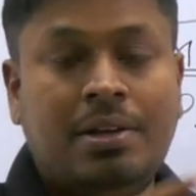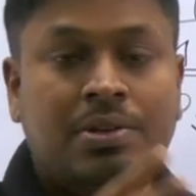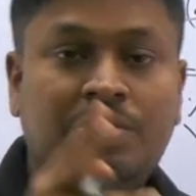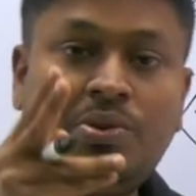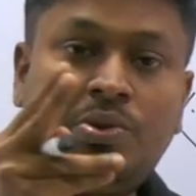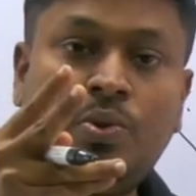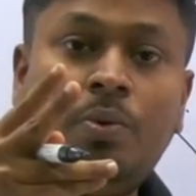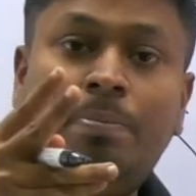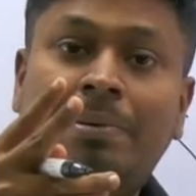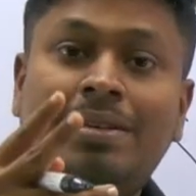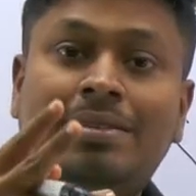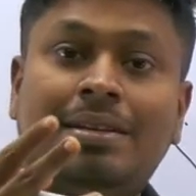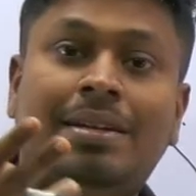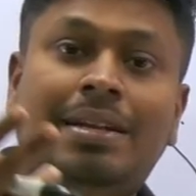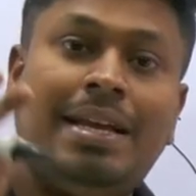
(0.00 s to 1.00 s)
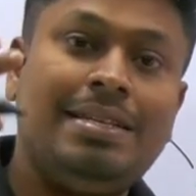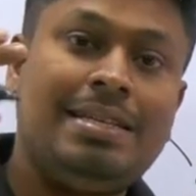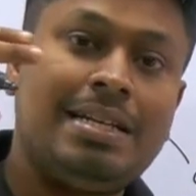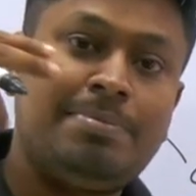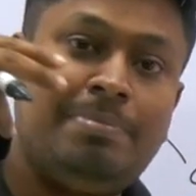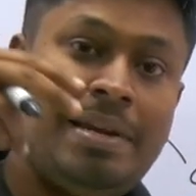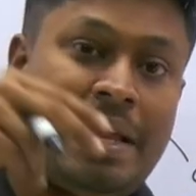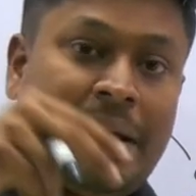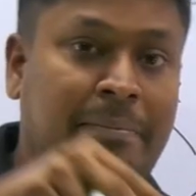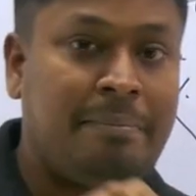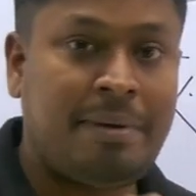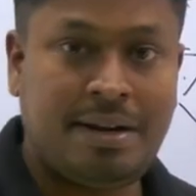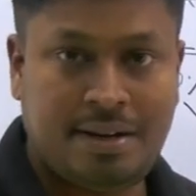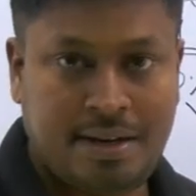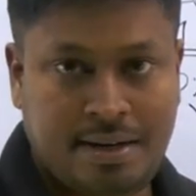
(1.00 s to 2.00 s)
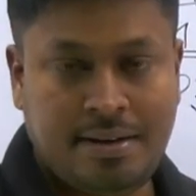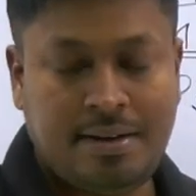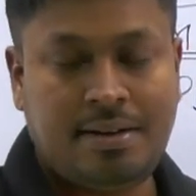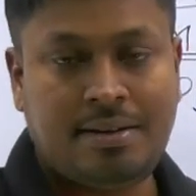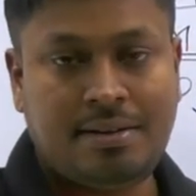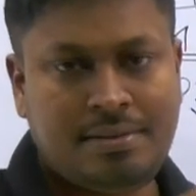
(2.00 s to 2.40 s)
So 2% has been embedded in it.